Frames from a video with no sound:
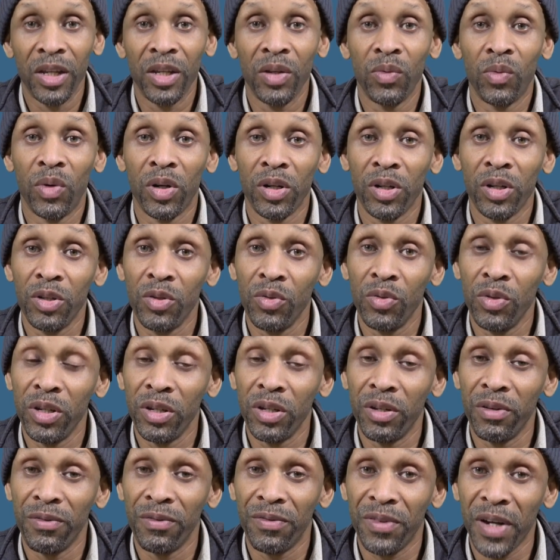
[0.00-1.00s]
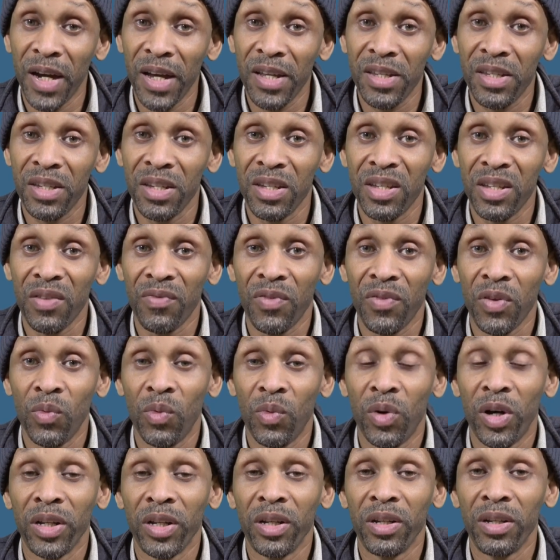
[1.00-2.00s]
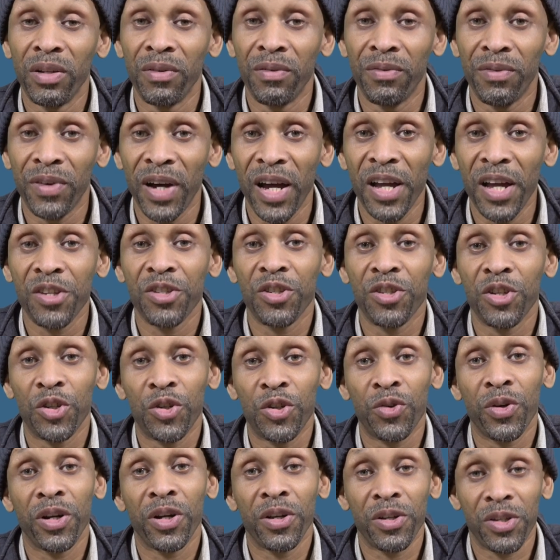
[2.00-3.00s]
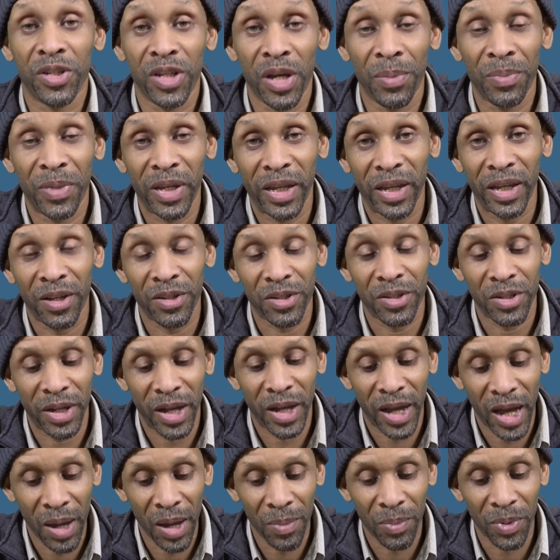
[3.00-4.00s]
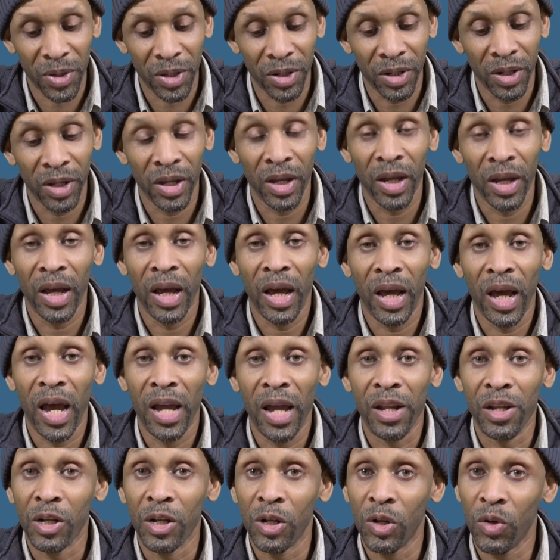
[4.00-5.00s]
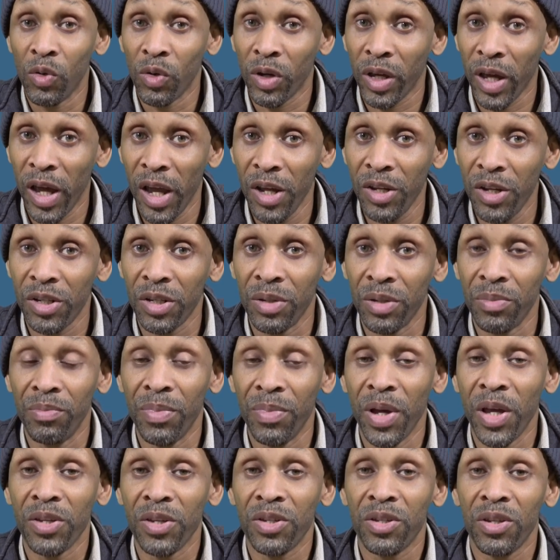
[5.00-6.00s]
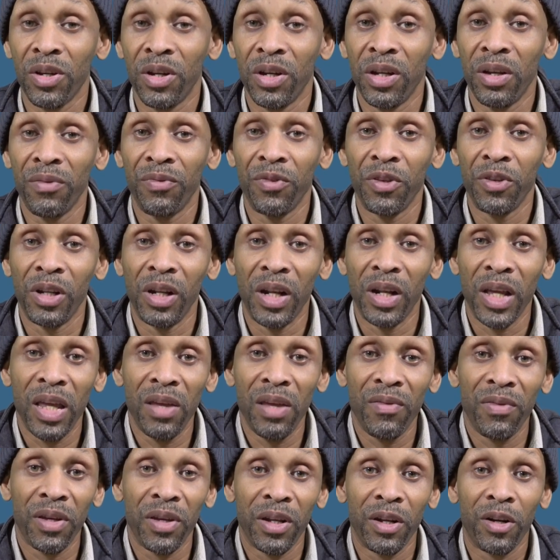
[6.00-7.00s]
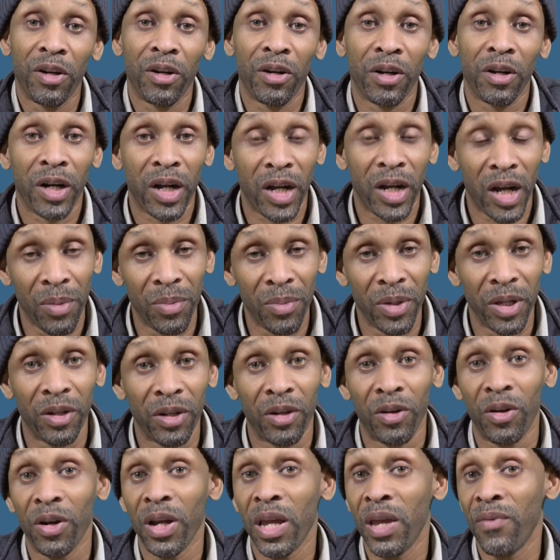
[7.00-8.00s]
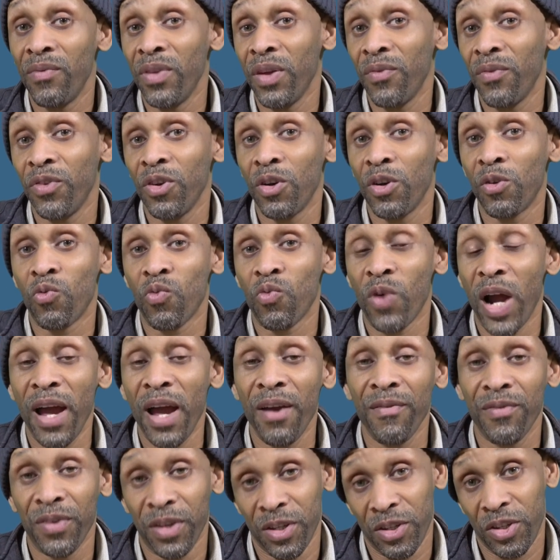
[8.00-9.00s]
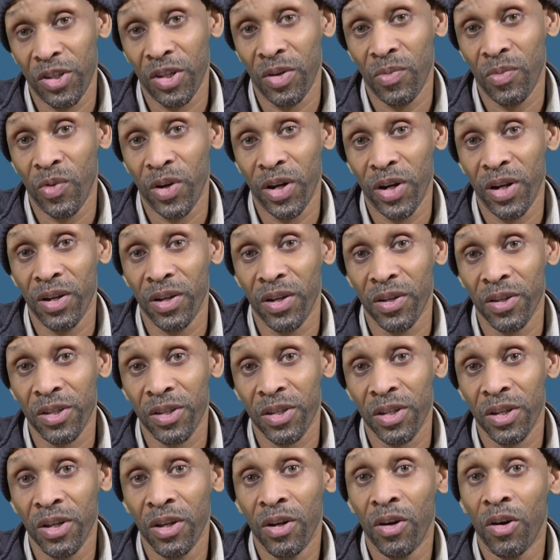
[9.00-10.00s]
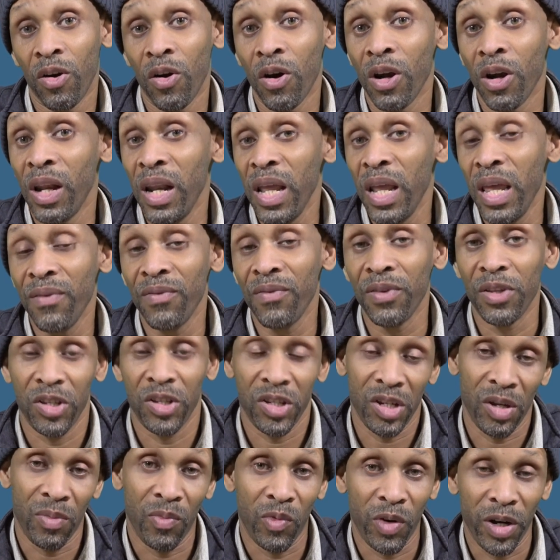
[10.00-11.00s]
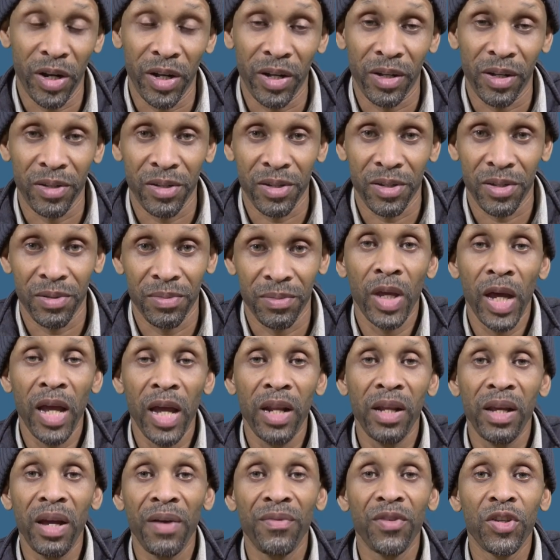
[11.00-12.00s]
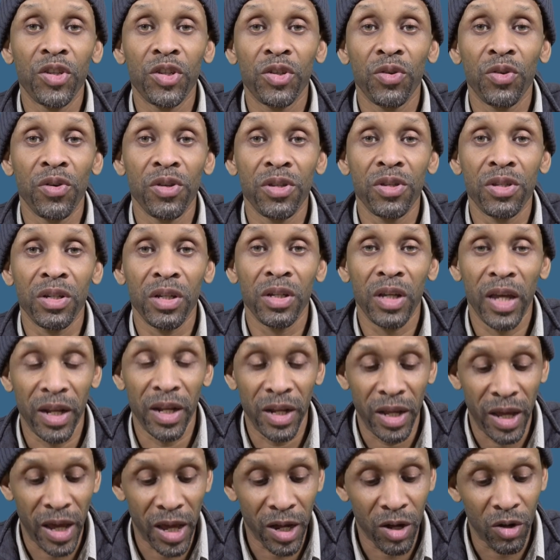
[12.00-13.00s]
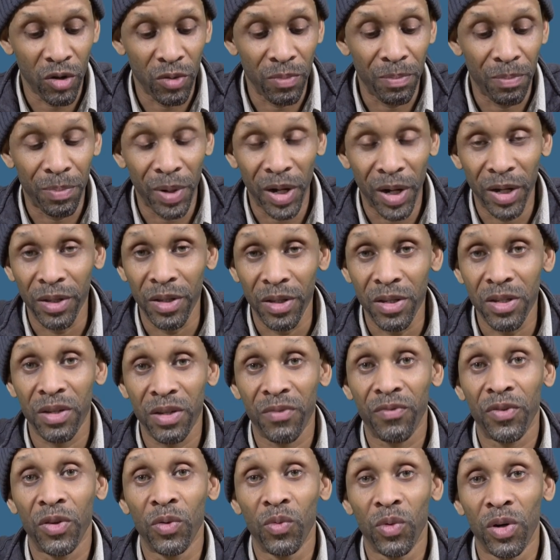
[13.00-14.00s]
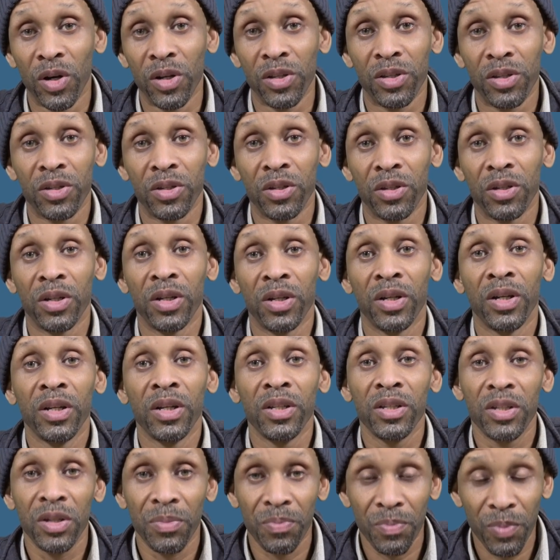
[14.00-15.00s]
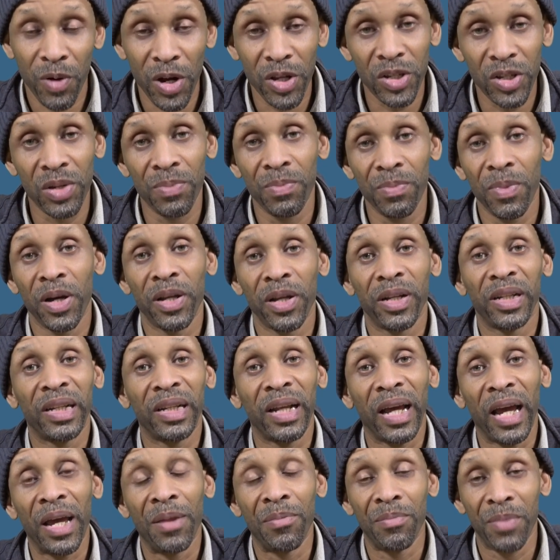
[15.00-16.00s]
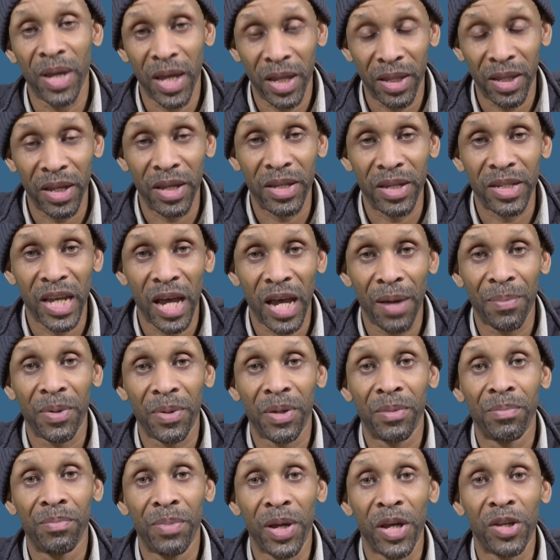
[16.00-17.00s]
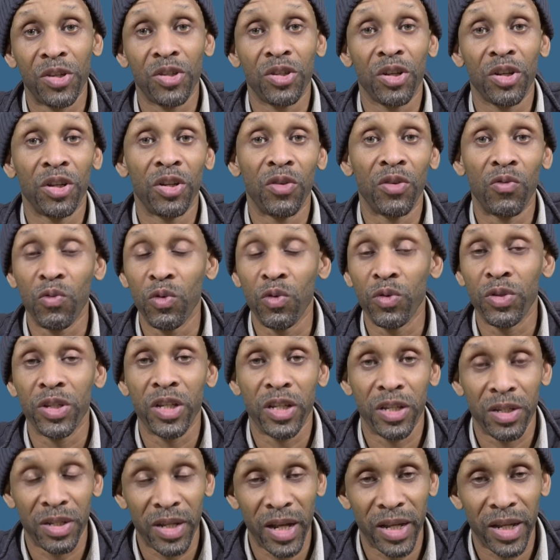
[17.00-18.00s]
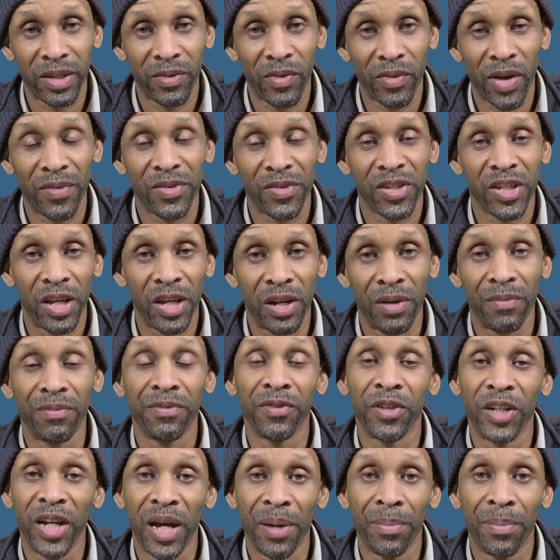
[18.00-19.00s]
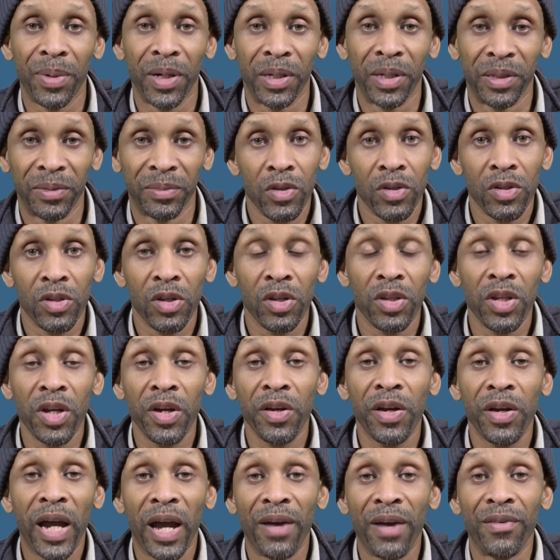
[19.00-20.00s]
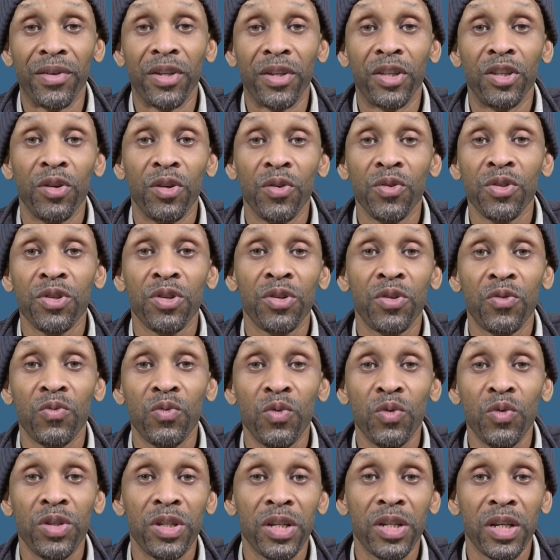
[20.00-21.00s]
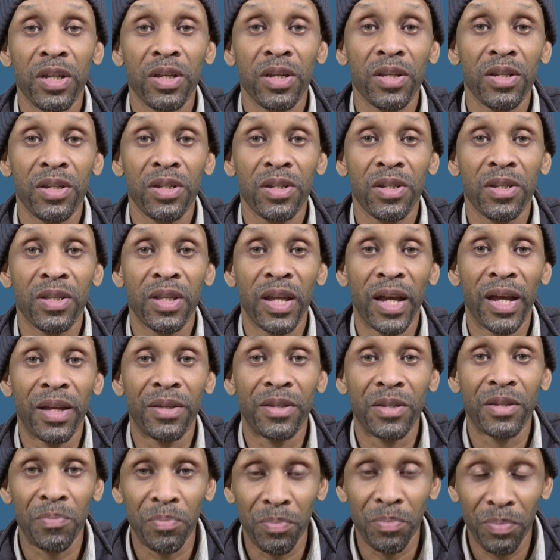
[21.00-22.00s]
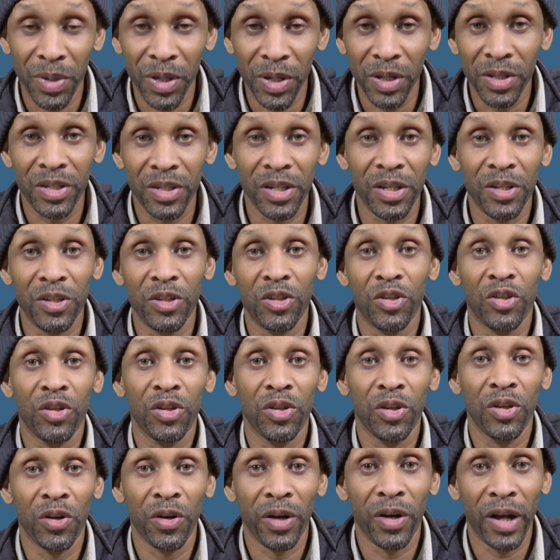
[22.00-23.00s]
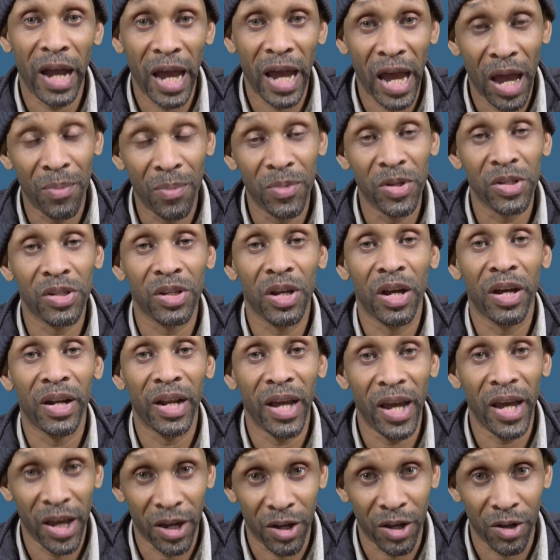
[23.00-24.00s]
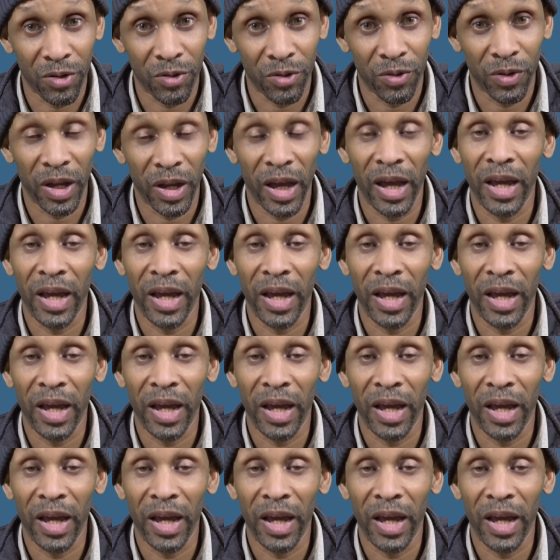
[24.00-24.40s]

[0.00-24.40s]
You want to do your devices if you want the device to trigger something else to happen and your location based on if you're leaving or coming or even if you're arriving somewhere else or leaving somewhere else. And you have the choice to get the echo buttons if you want to to press the button and make things happen based on the routines that you have set up for that button. So there you have it. Those are the routines that's built into your Amazon Echo.